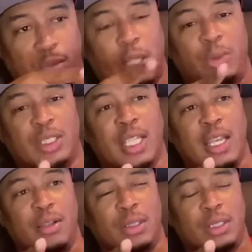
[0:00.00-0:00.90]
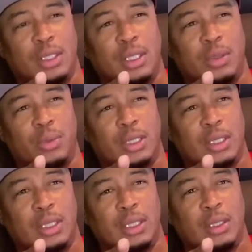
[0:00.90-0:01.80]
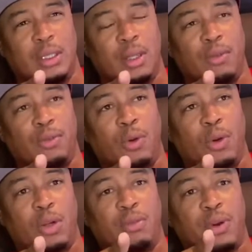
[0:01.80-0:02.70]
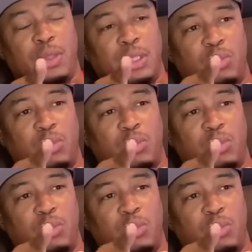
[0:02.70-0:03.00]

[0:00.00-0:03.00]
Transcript: It was Florida versus